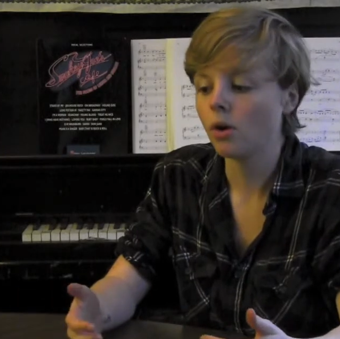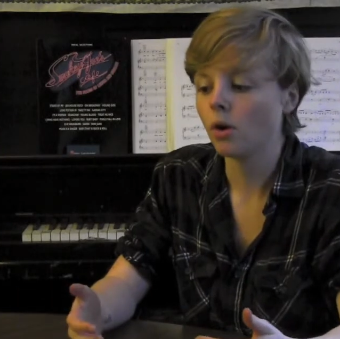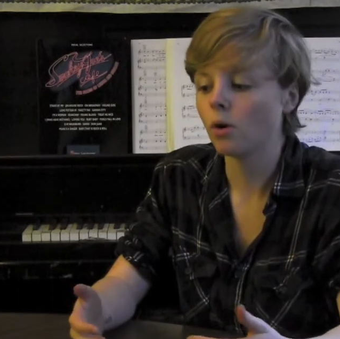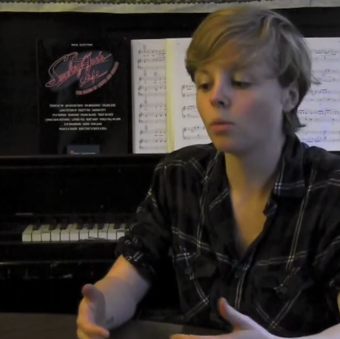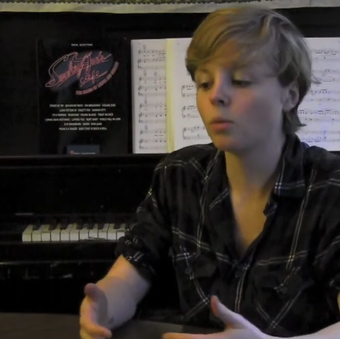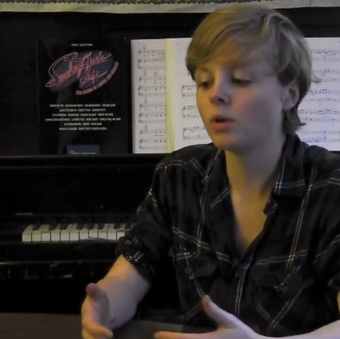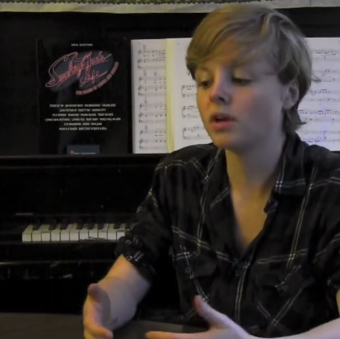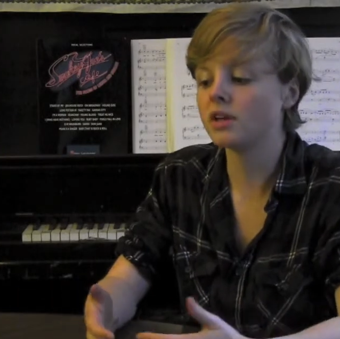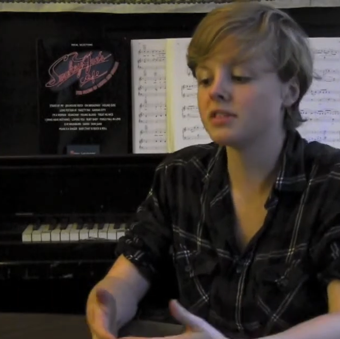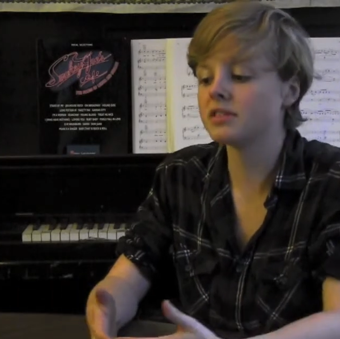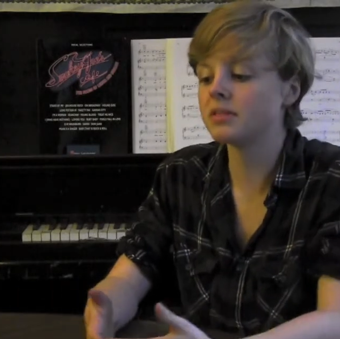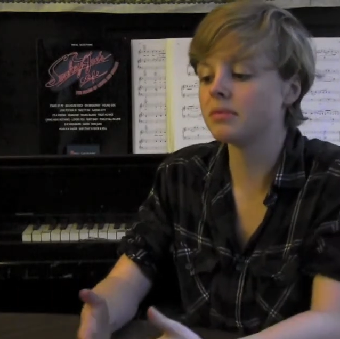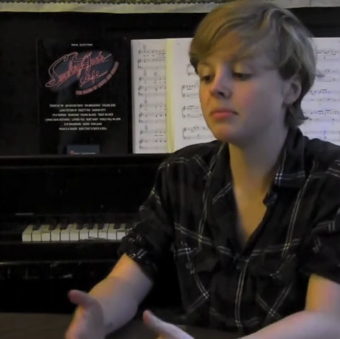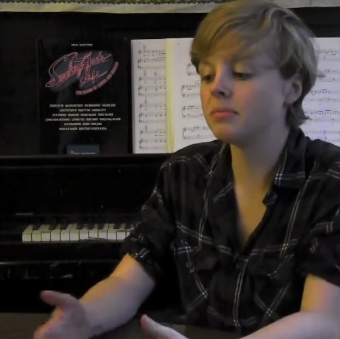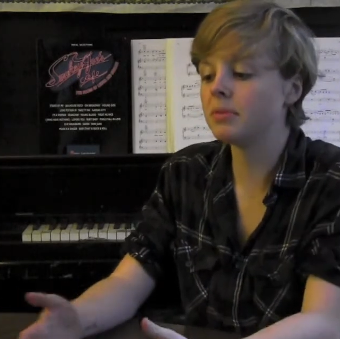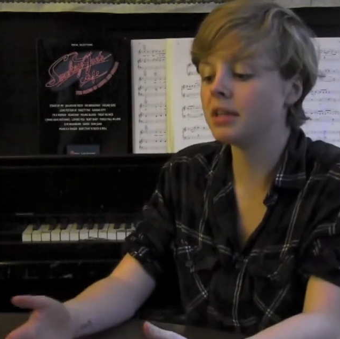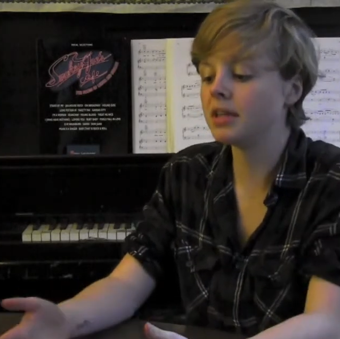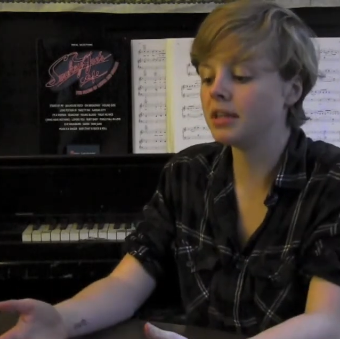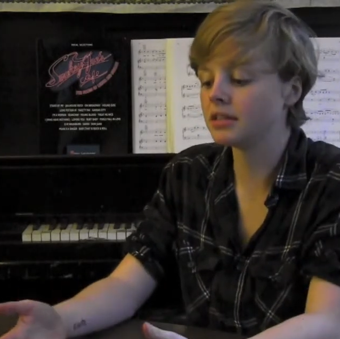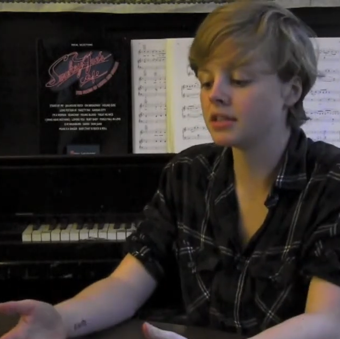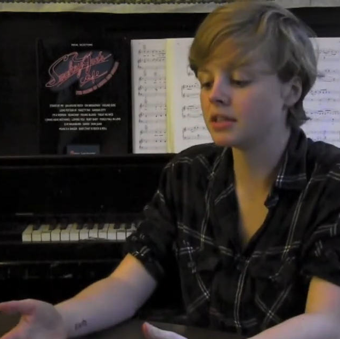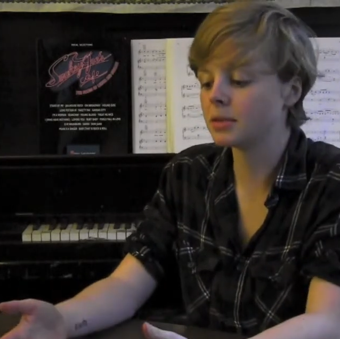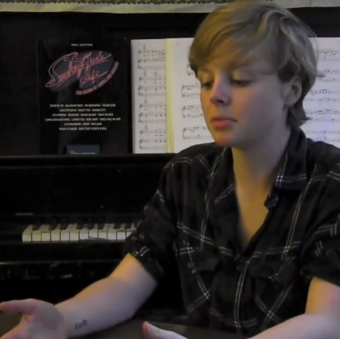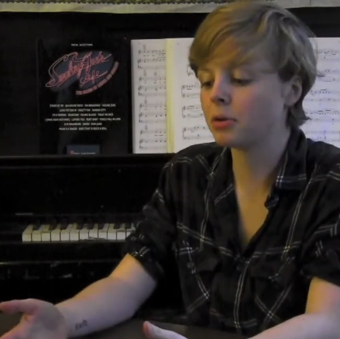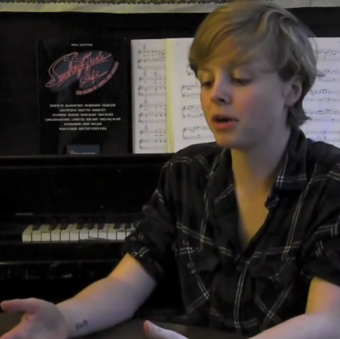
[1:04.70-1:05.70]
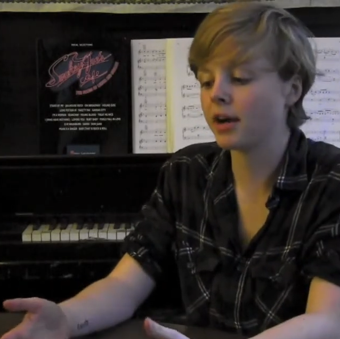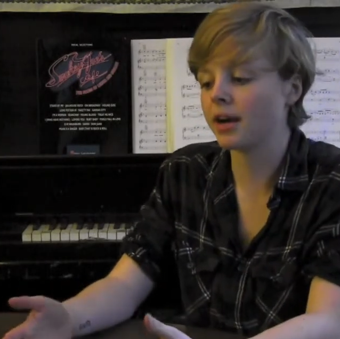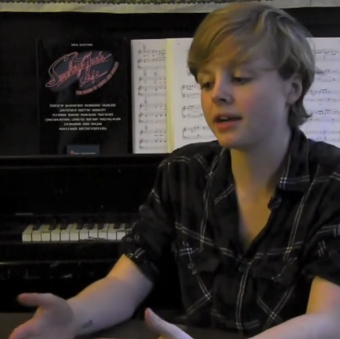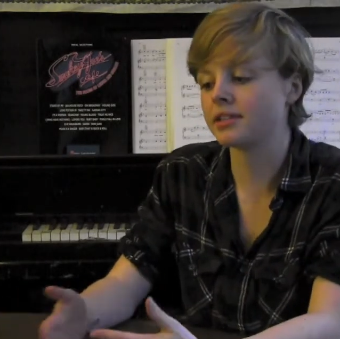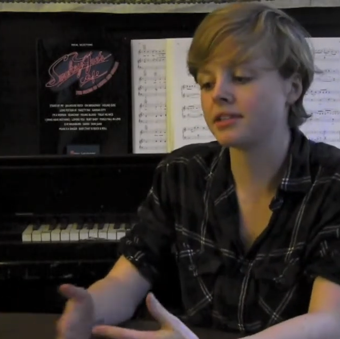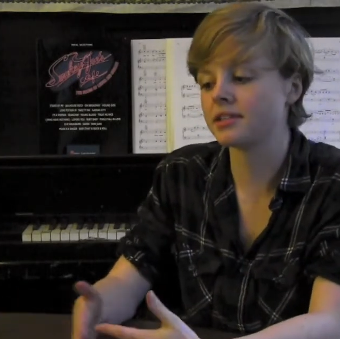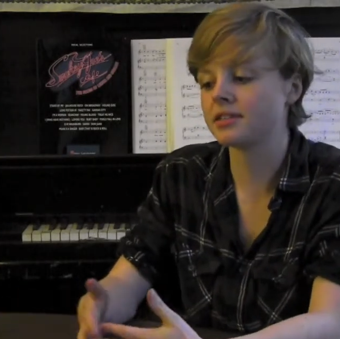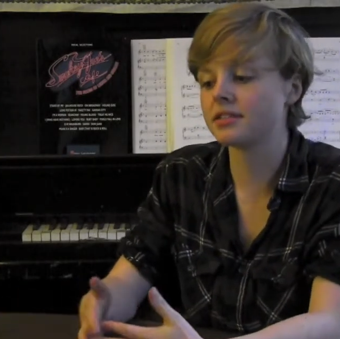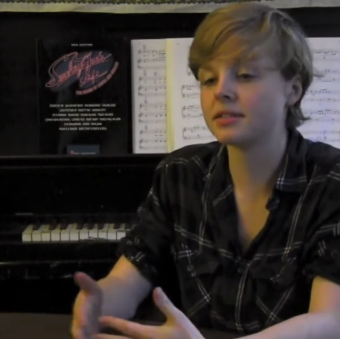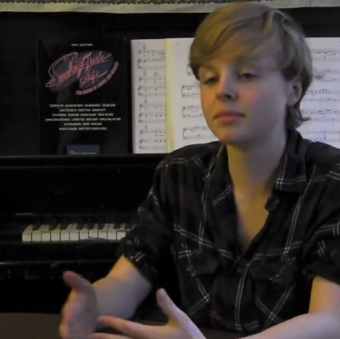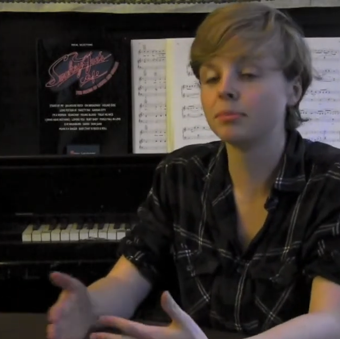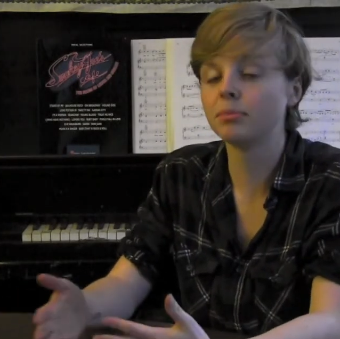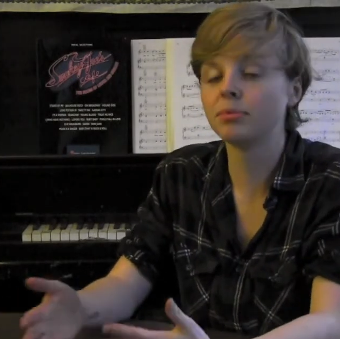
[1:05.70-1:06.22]
Or what does it mean to
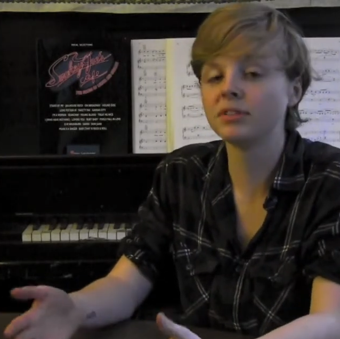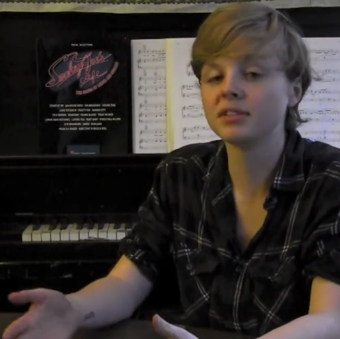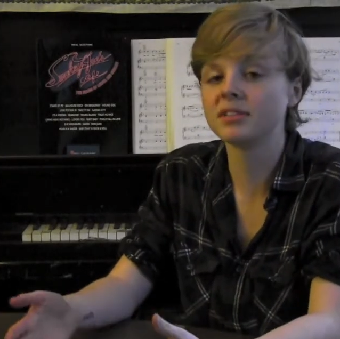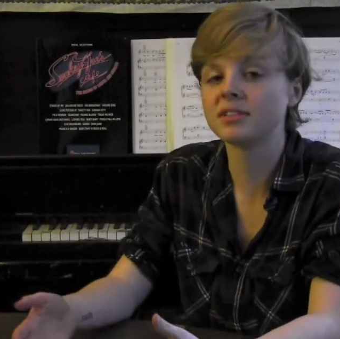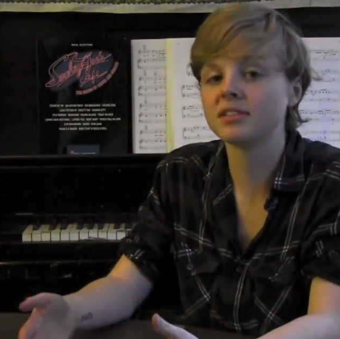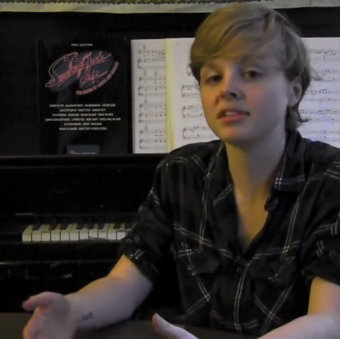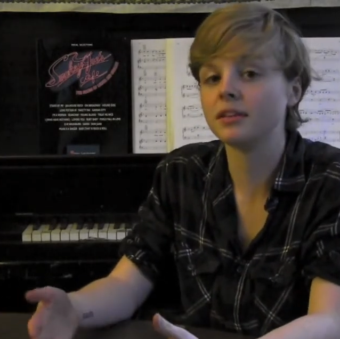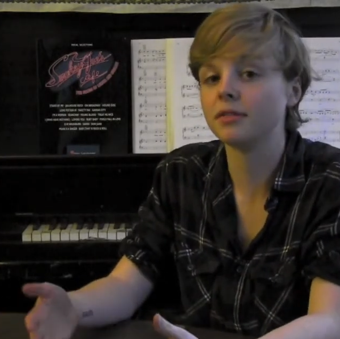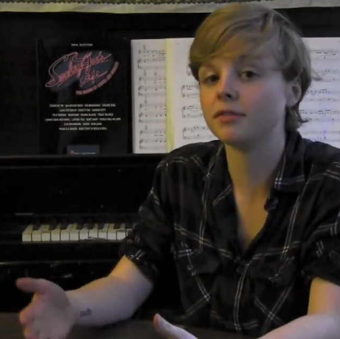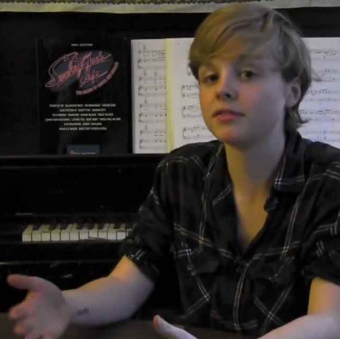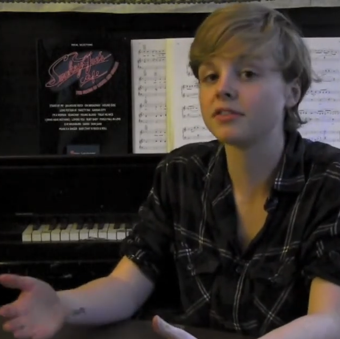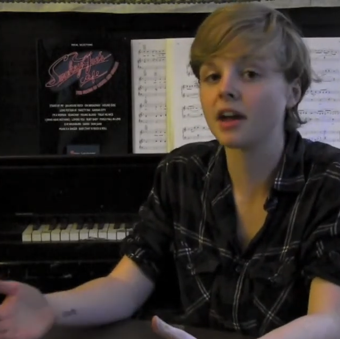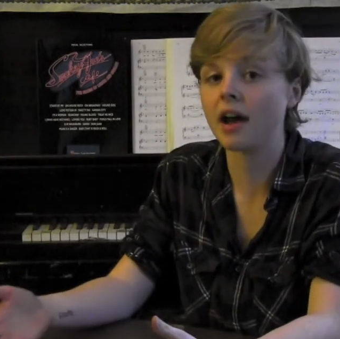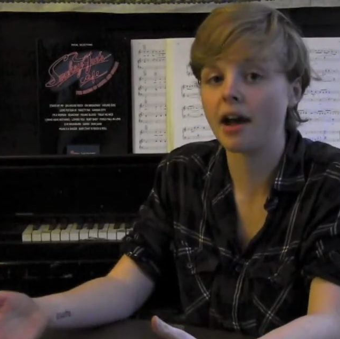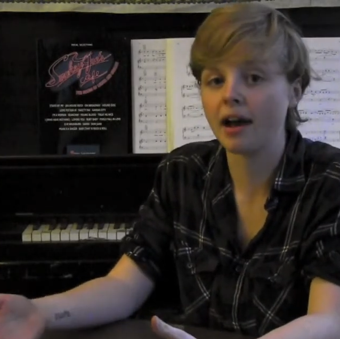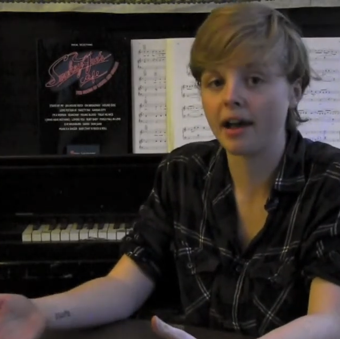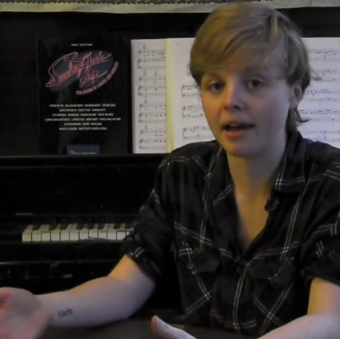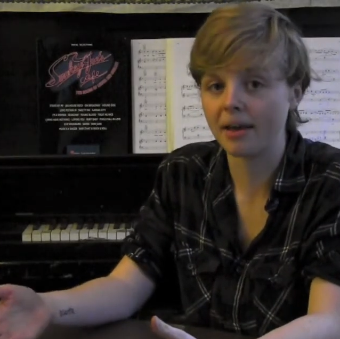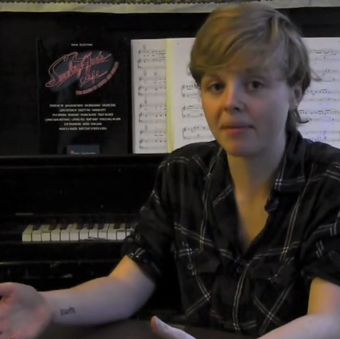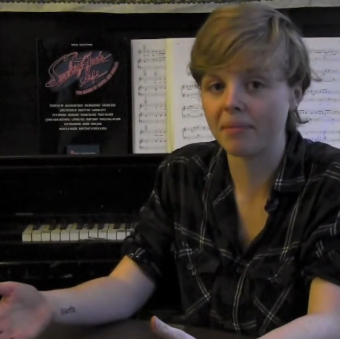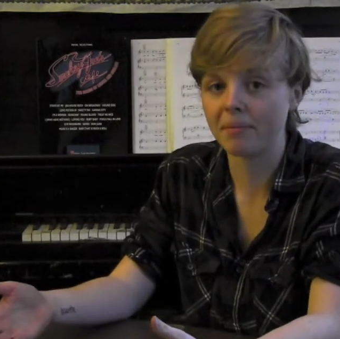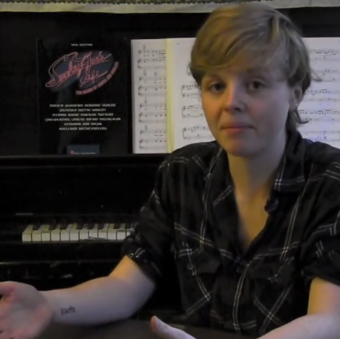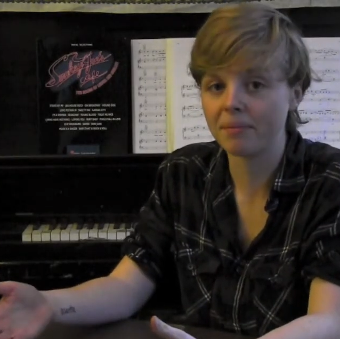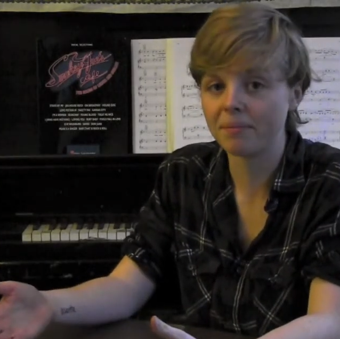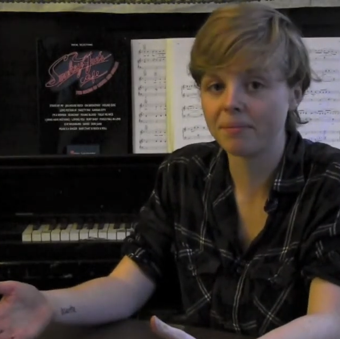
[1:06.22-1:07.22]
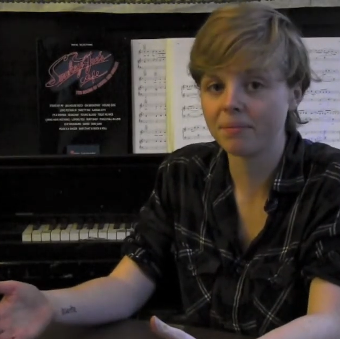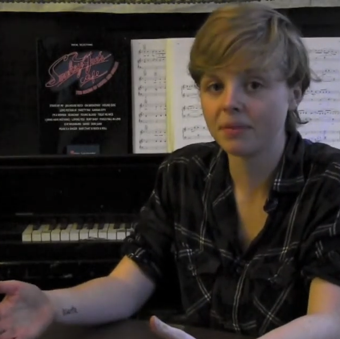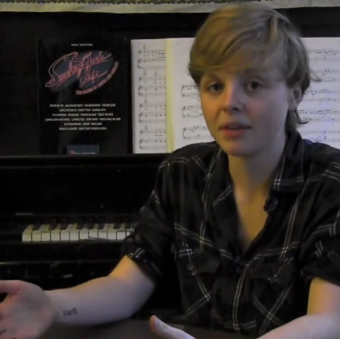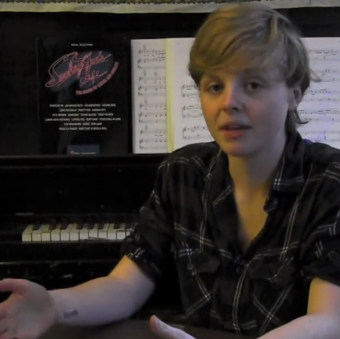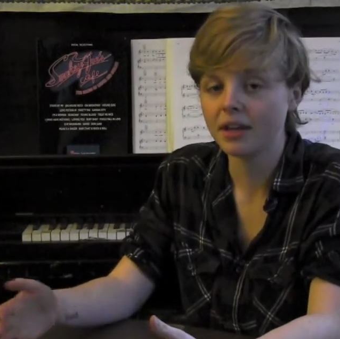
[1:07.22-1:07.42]
practice simplicity of time?